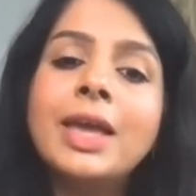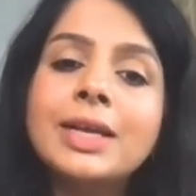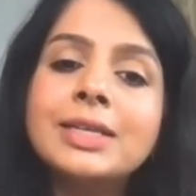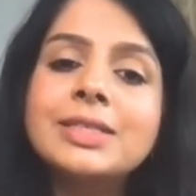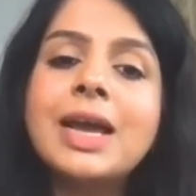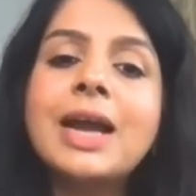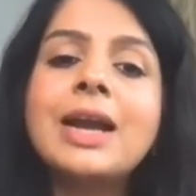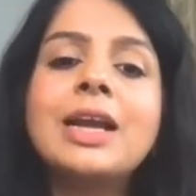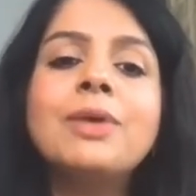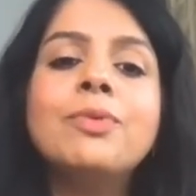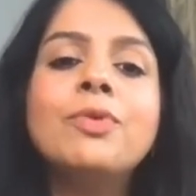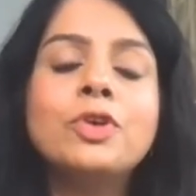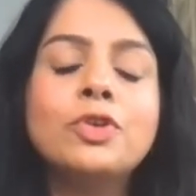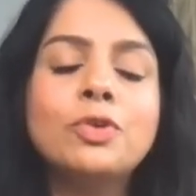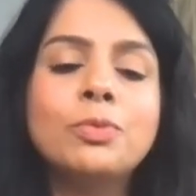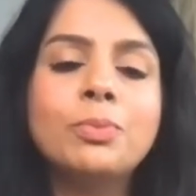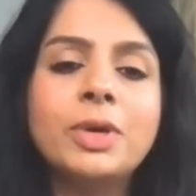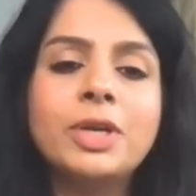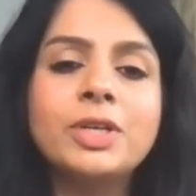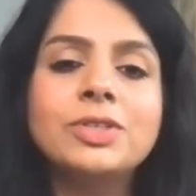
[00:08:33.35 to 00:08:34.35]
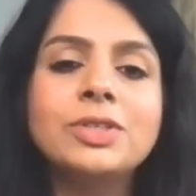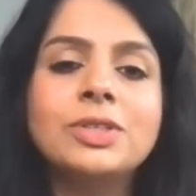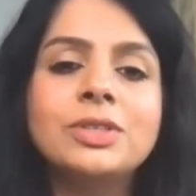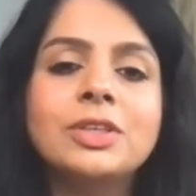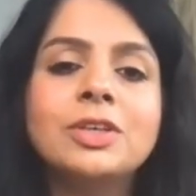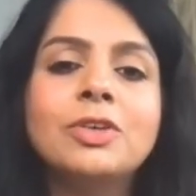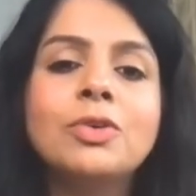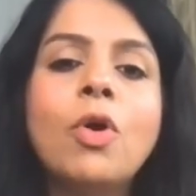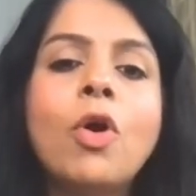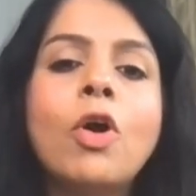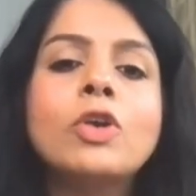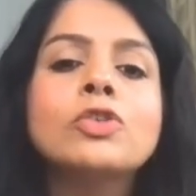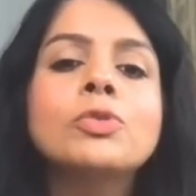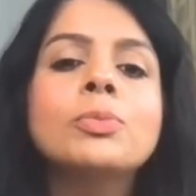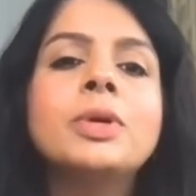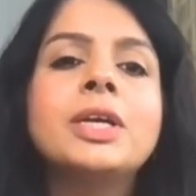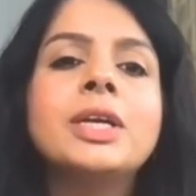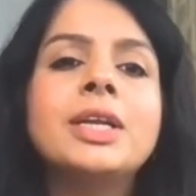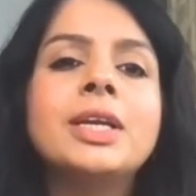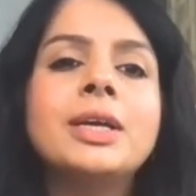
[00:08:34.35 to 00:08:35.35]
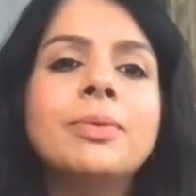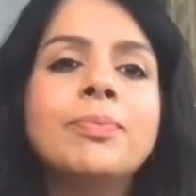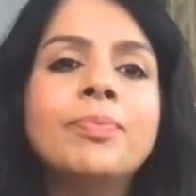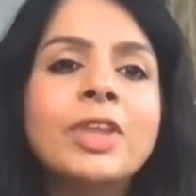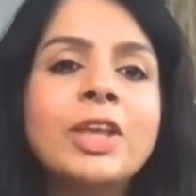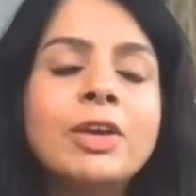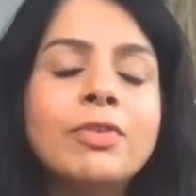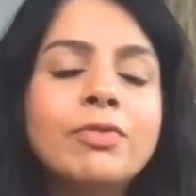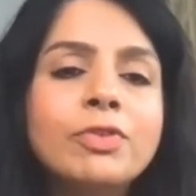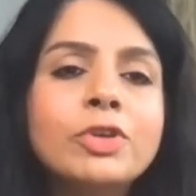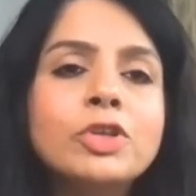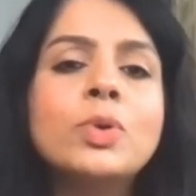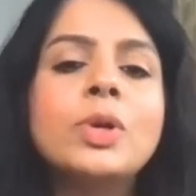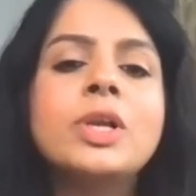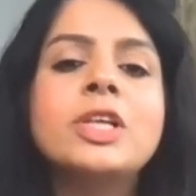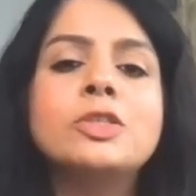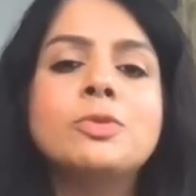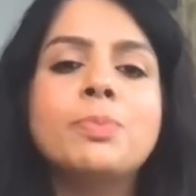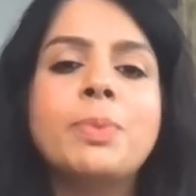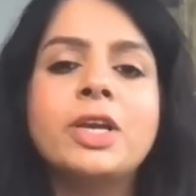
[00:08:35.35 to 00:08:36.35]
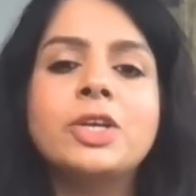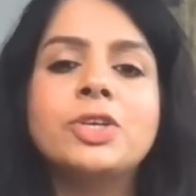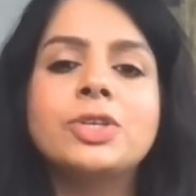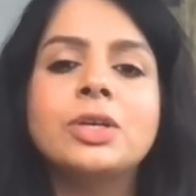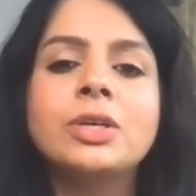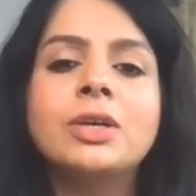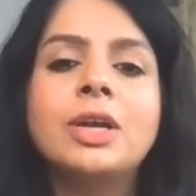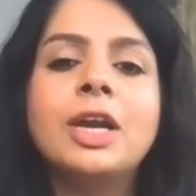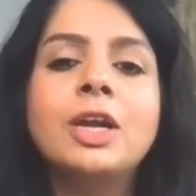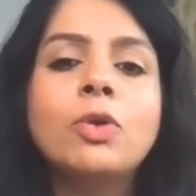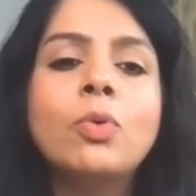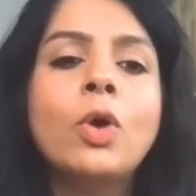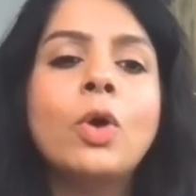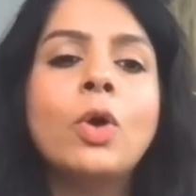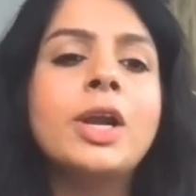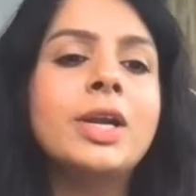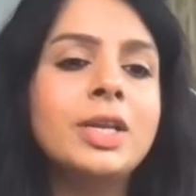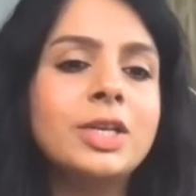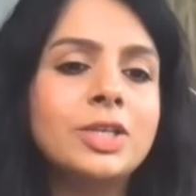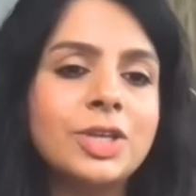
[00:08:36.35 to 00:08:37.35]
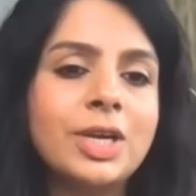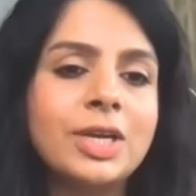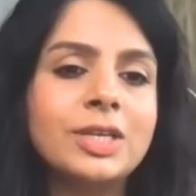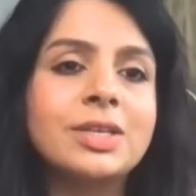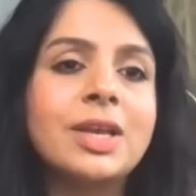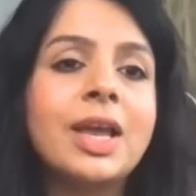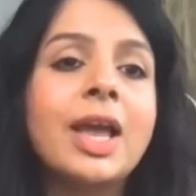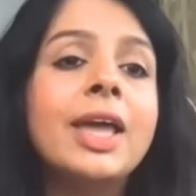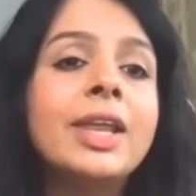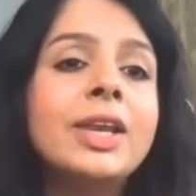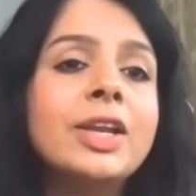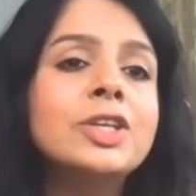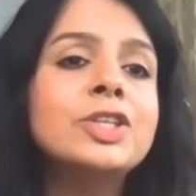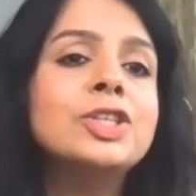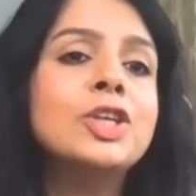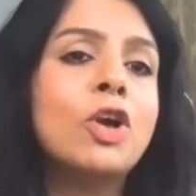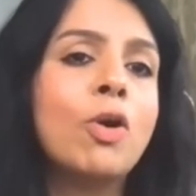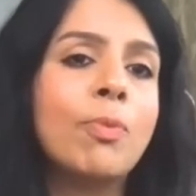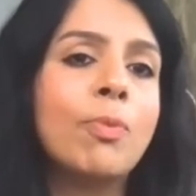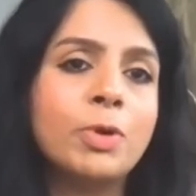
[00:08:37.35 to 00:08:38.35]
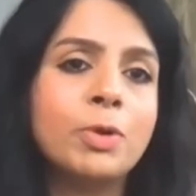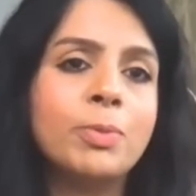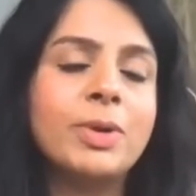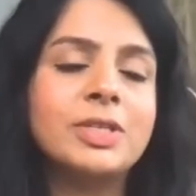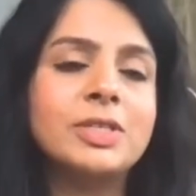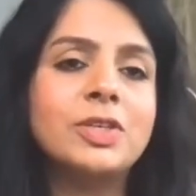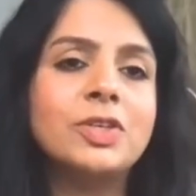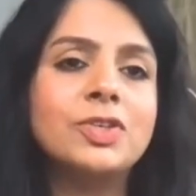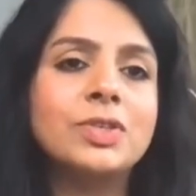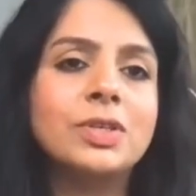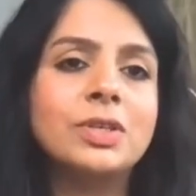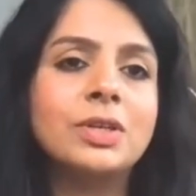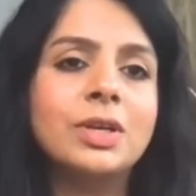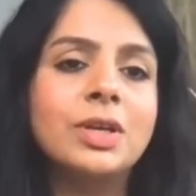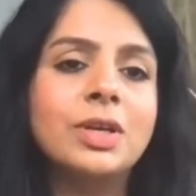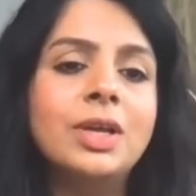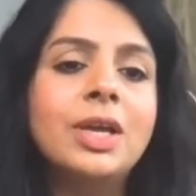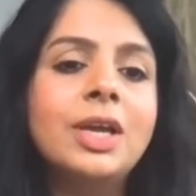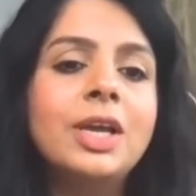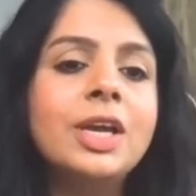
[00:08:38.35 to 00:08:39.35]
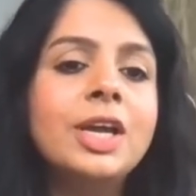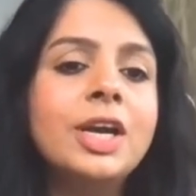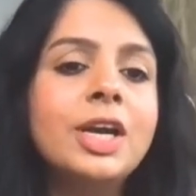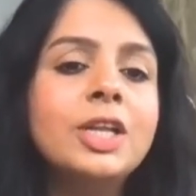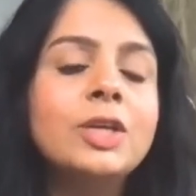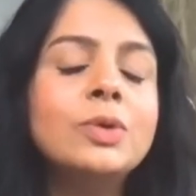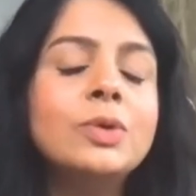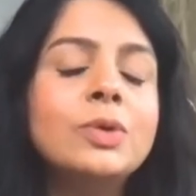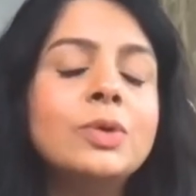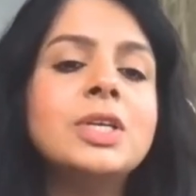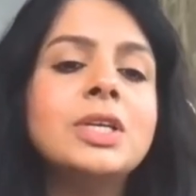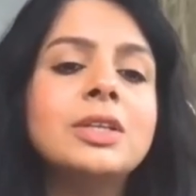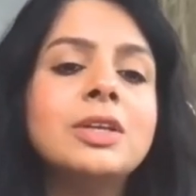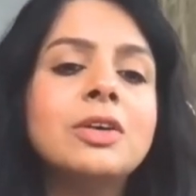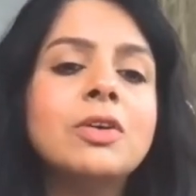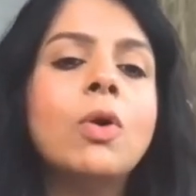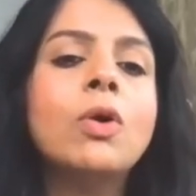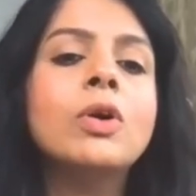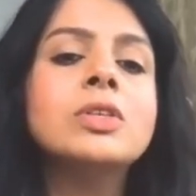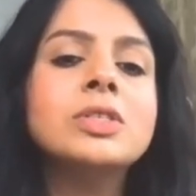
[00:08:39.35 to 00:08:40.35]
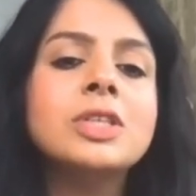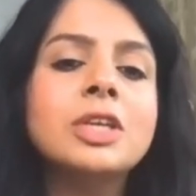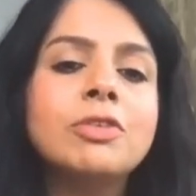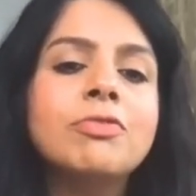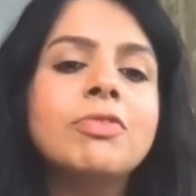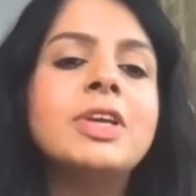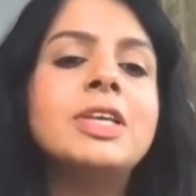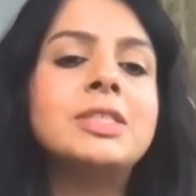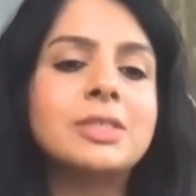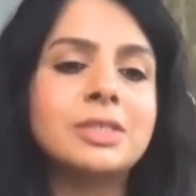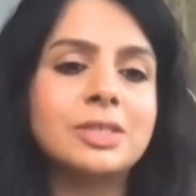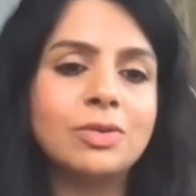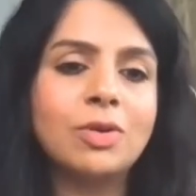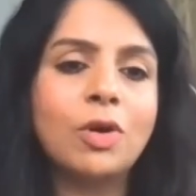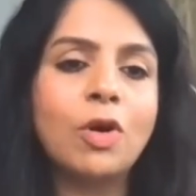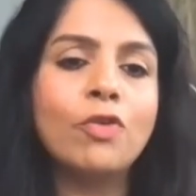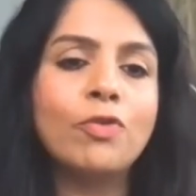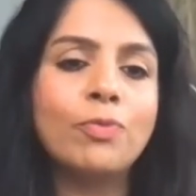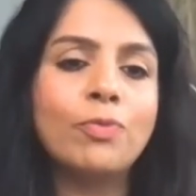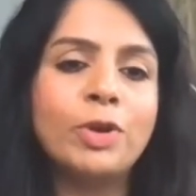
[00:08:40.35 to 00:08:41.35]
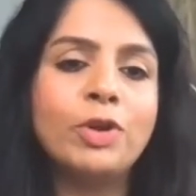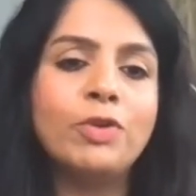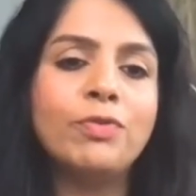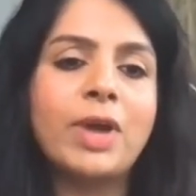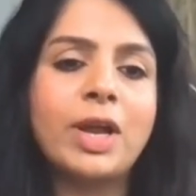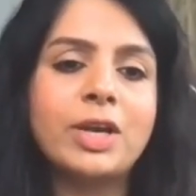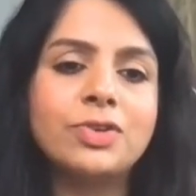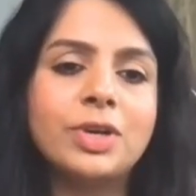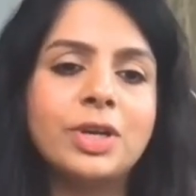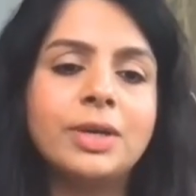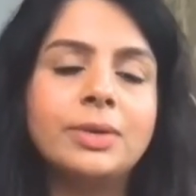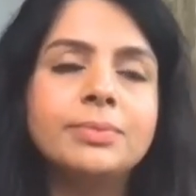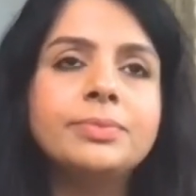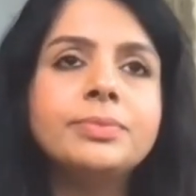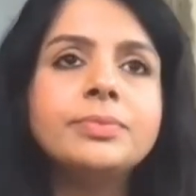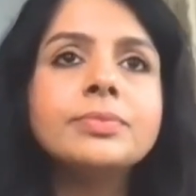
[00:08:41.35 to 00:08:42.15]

Exactly what you mentioned, you know, automating visual inspection and quality checks, energy optimization, reducing the cost and waste of manufacturing.